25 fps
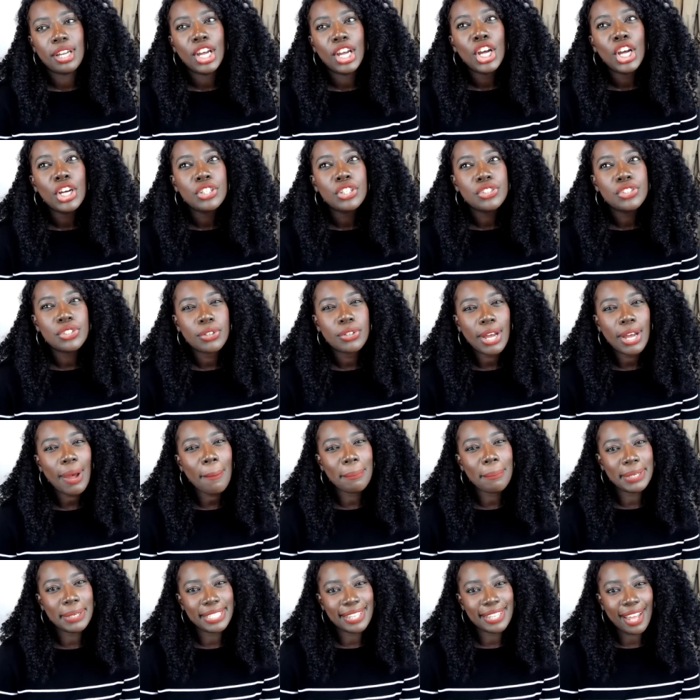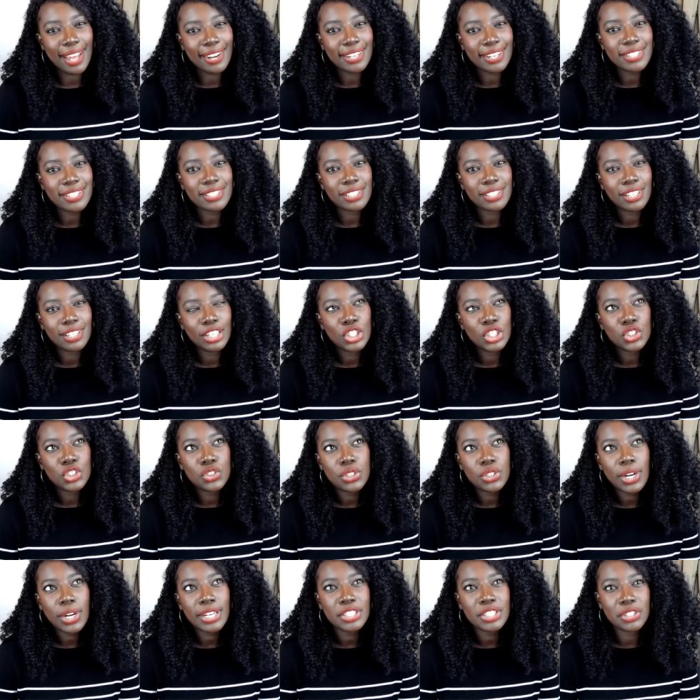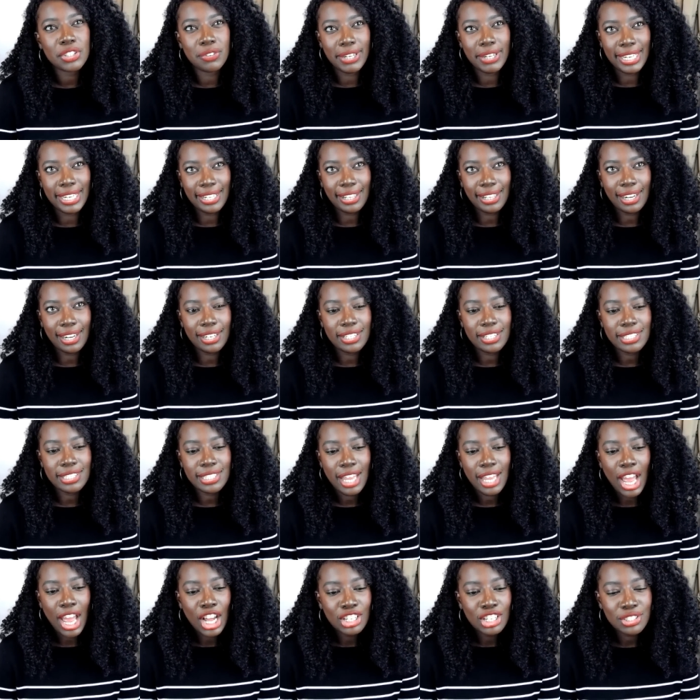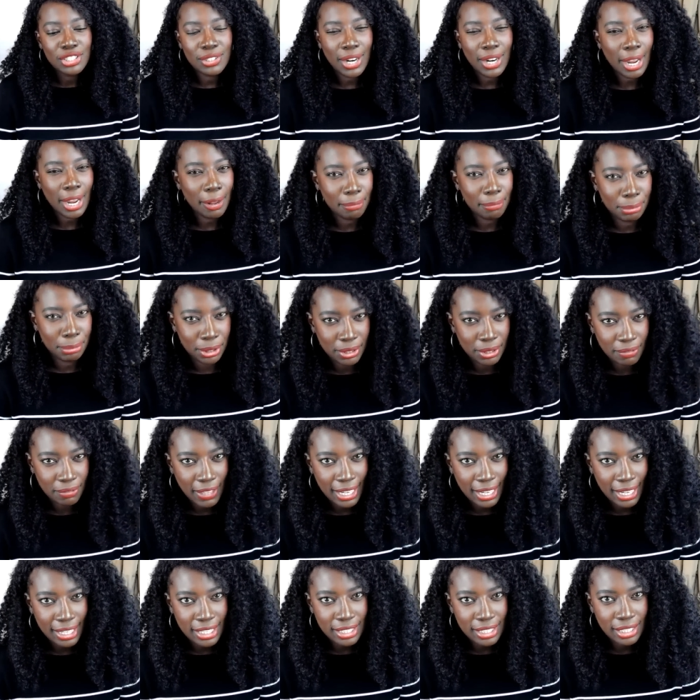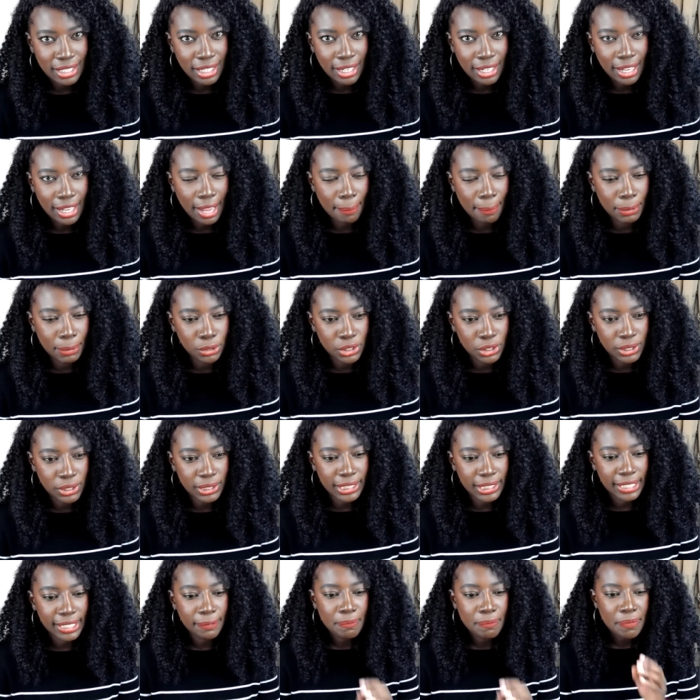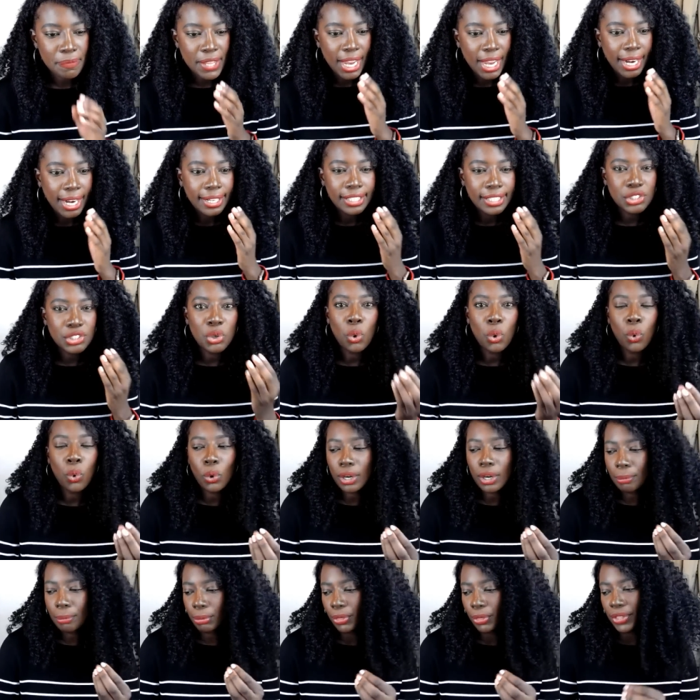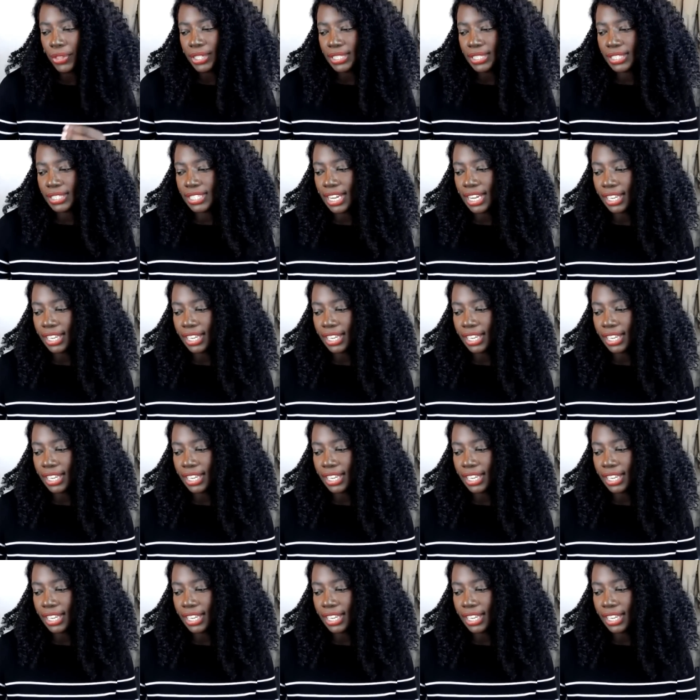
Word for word: Do you know how mean that is? Do you know how degrading that is? Do you know how abusive that is emotionally? That's a horrible thing to say.